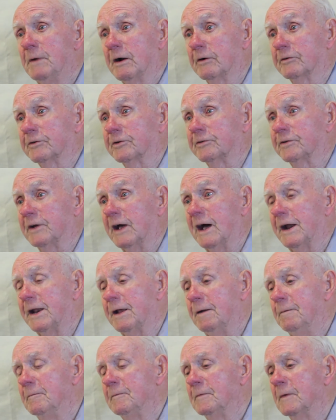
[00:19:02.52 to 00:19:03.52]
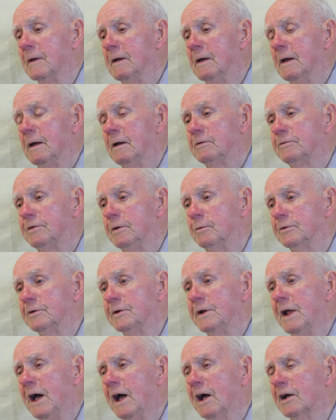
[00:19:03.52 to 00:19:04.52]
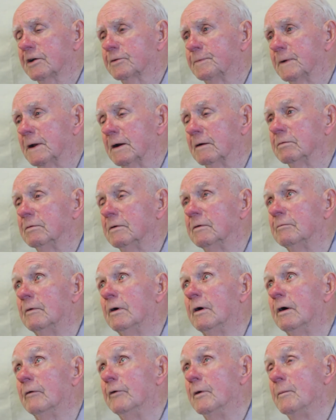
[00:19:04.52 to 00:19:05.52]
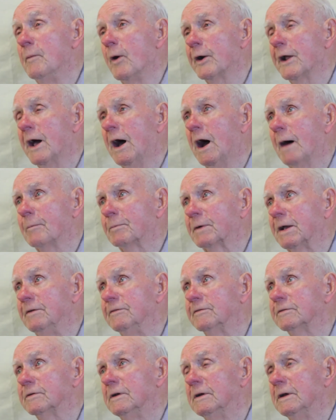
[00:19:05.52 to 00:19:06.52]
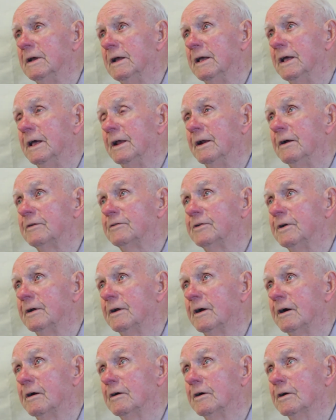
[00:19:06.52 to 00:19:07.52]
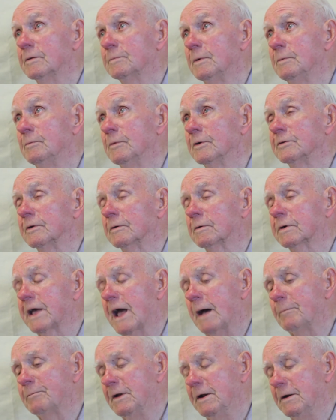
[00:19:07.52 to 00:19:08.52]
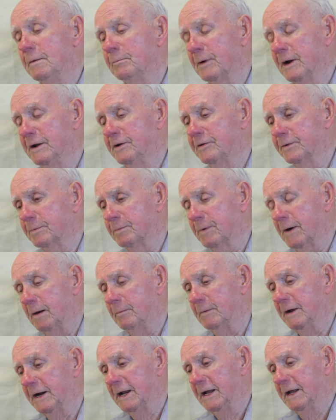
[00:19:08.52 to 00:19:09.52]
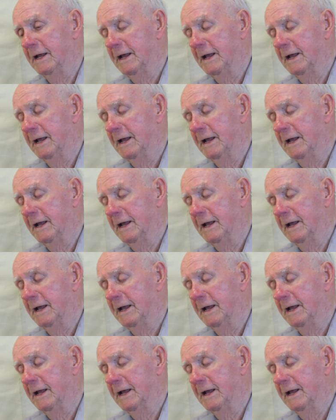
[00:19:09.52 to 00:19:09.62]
Miller Society, she was in the hospital, Ramona Hopkins, and her husband was a captain in the police department.